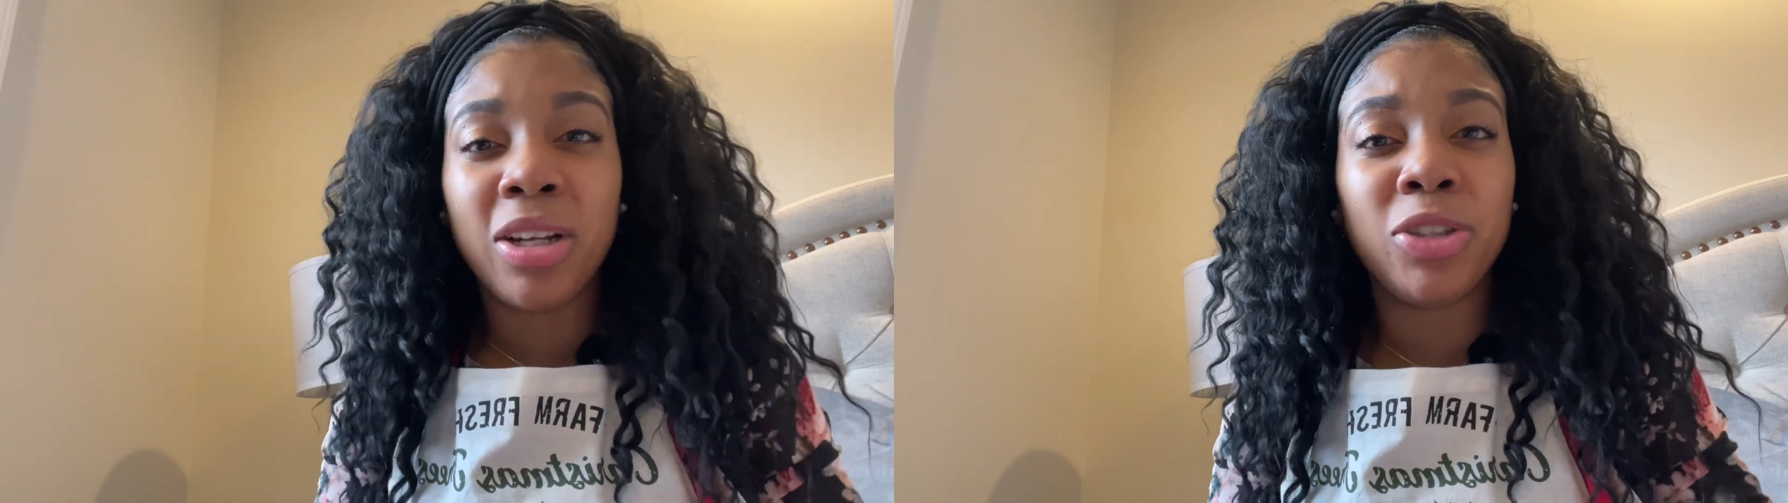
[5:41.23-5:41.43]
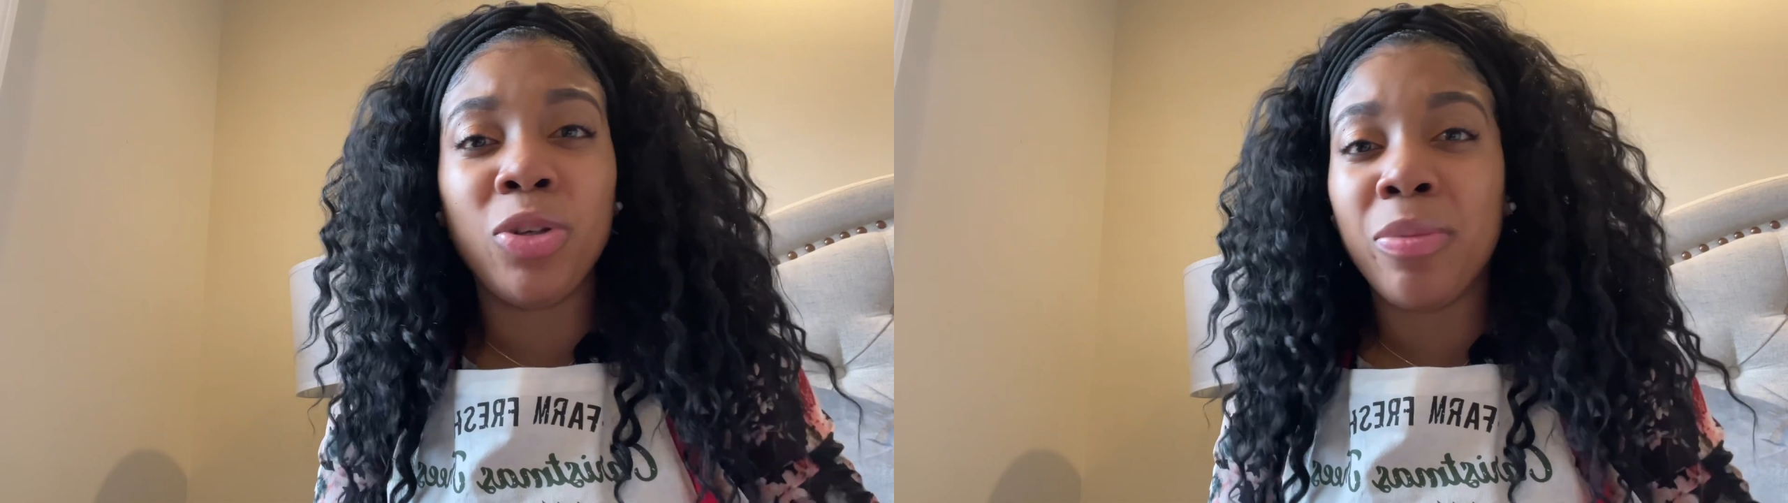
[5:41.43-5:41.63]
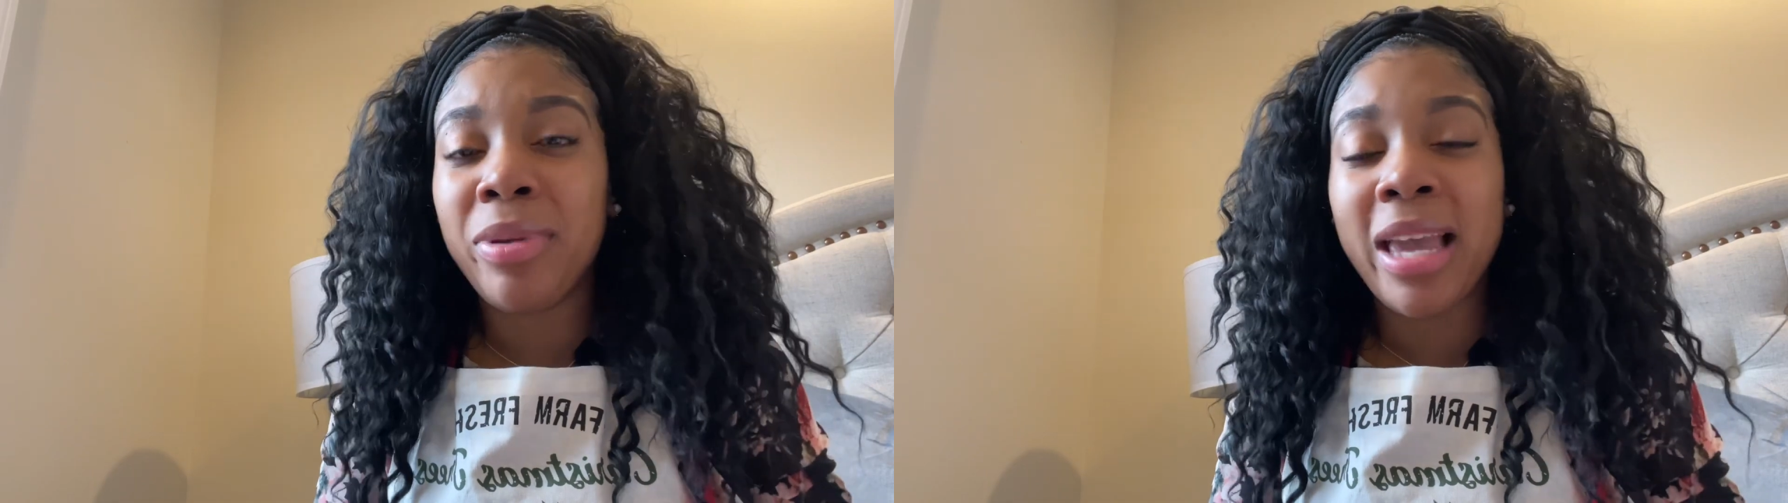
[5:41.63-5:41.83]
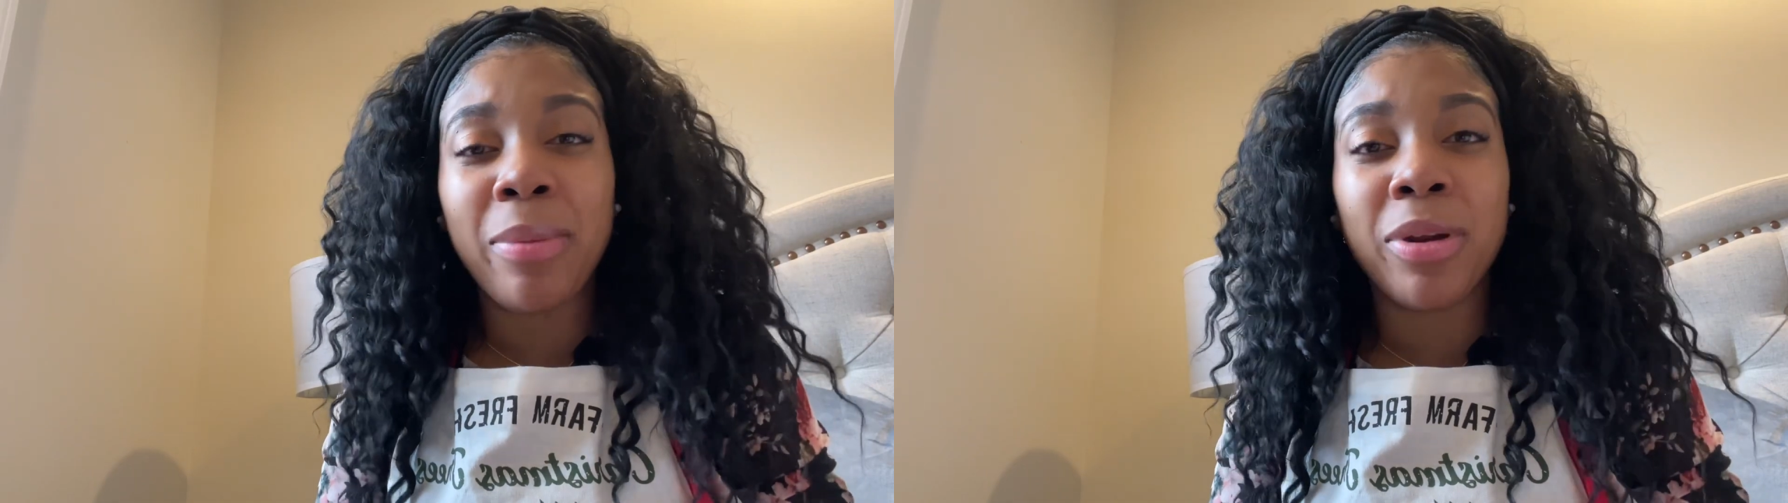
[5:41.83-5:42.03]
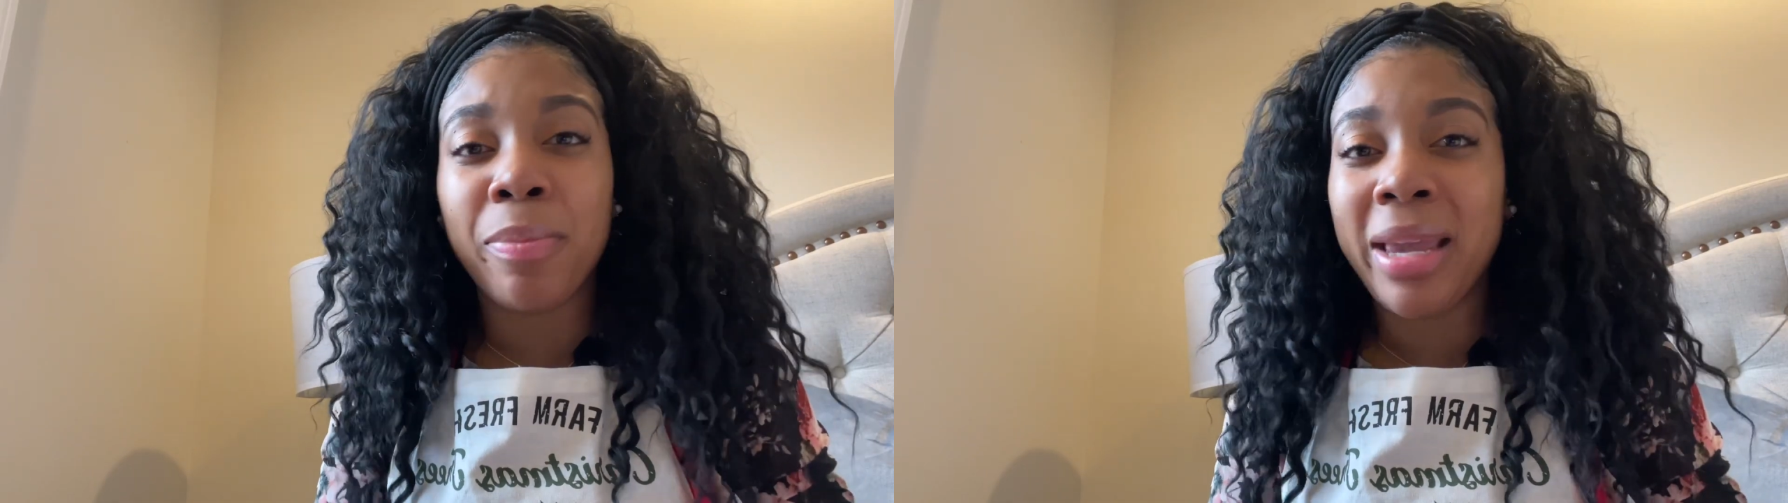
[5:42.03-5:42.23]
that you can be
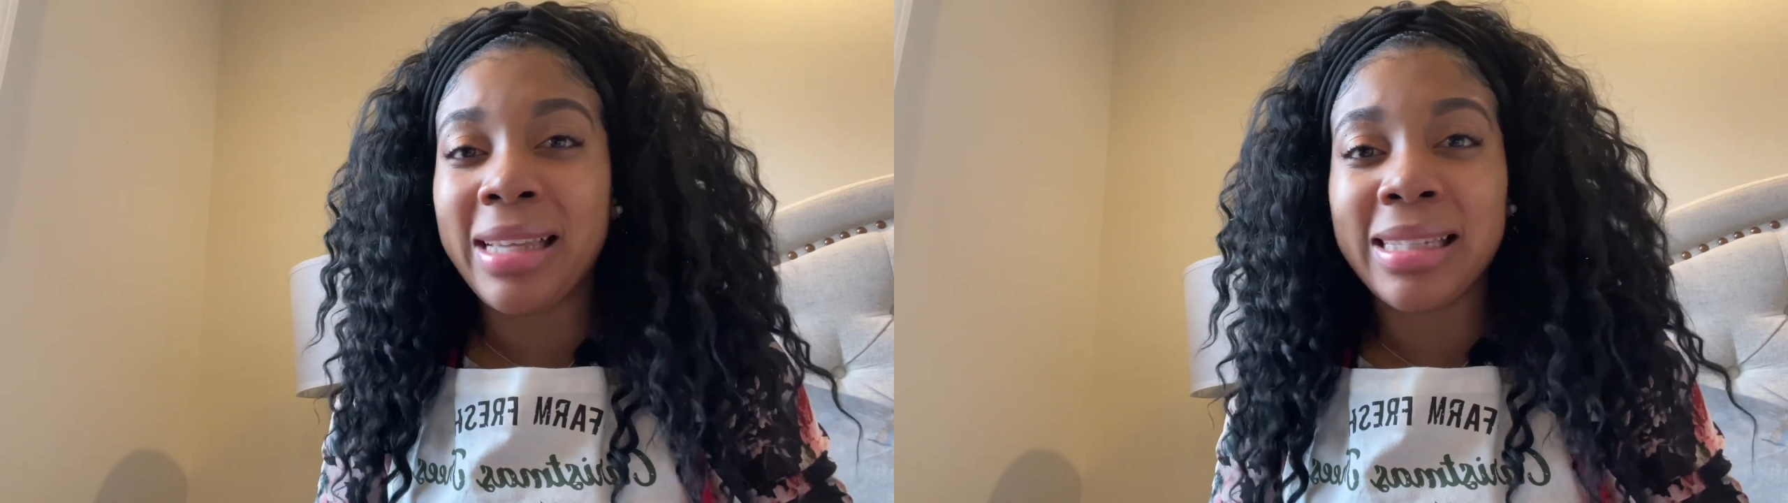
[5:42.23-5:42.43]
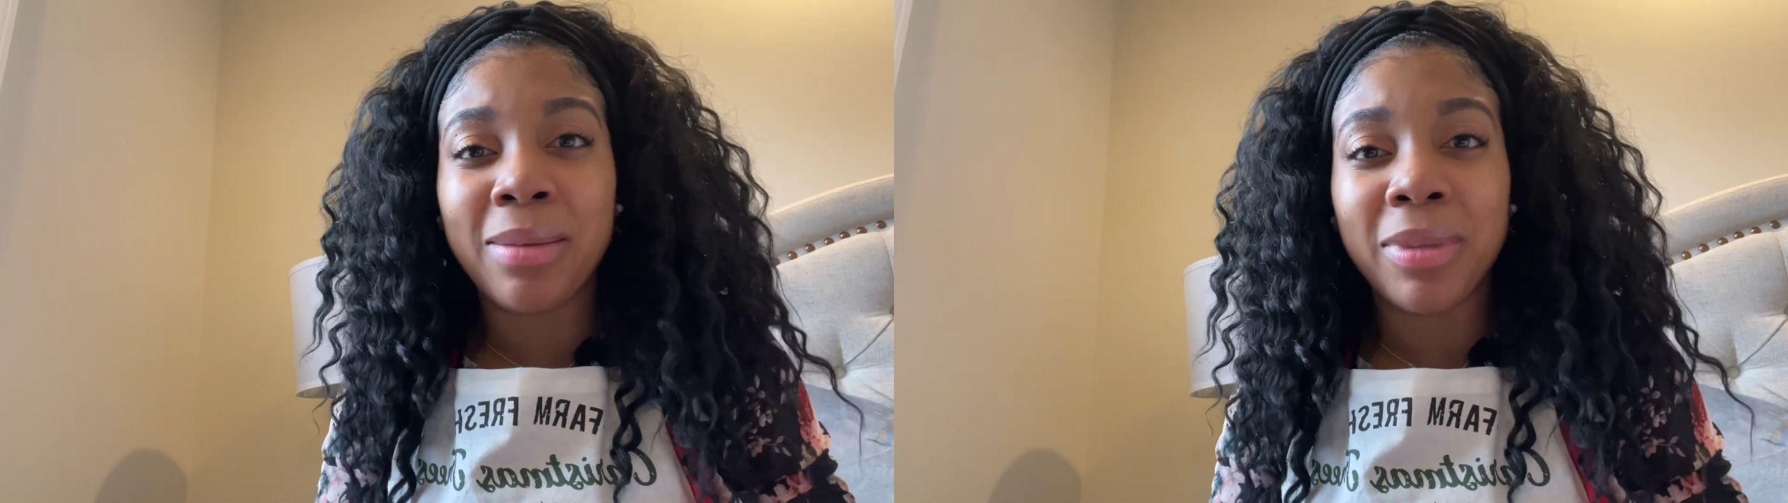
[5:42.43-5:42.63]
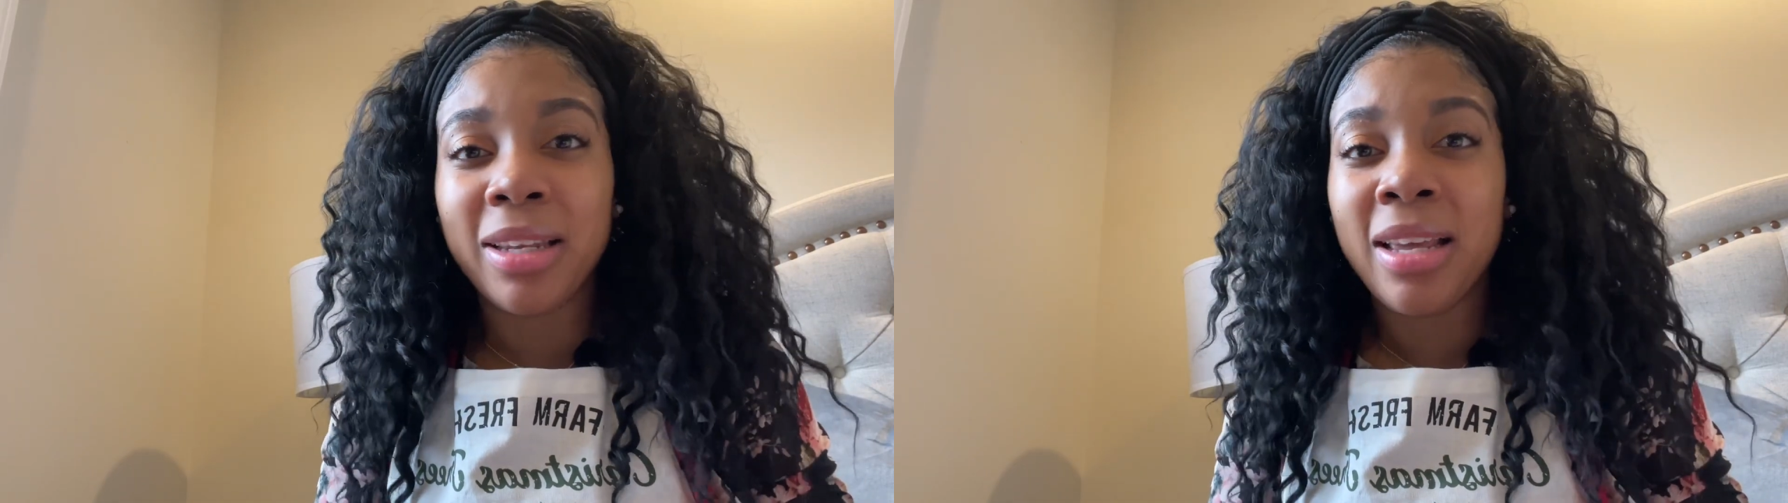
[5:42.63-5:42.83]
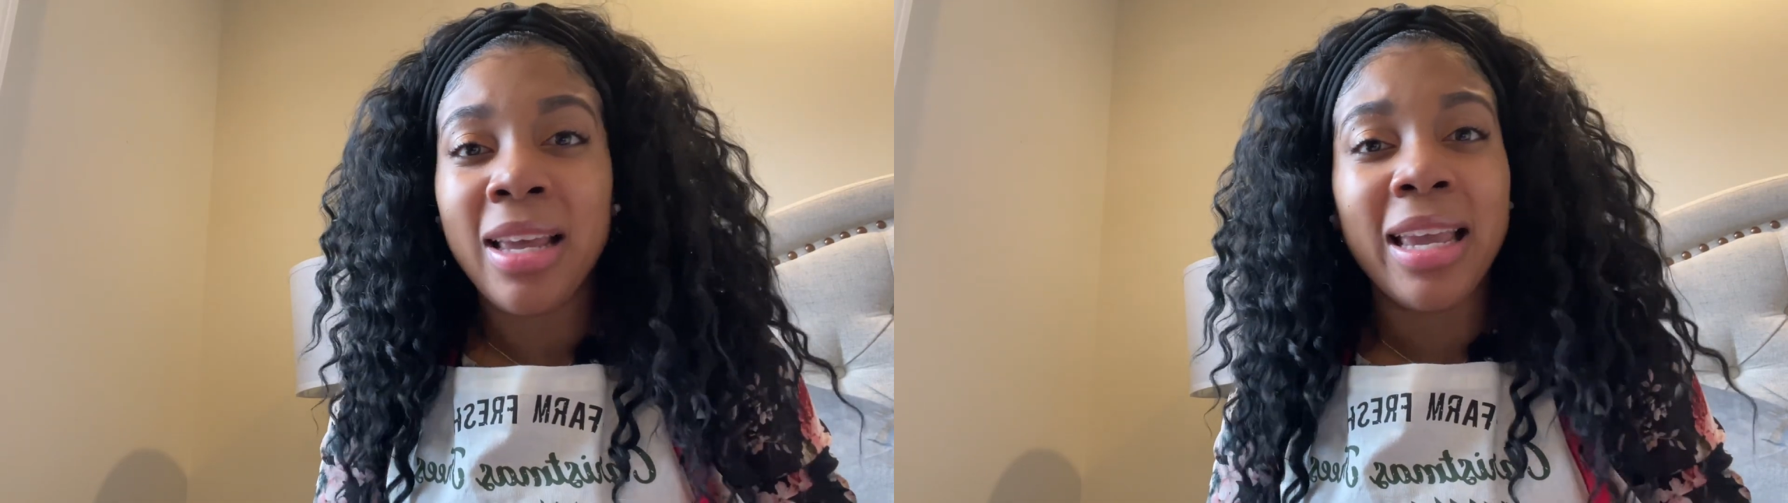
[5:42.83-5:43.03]
able to make something.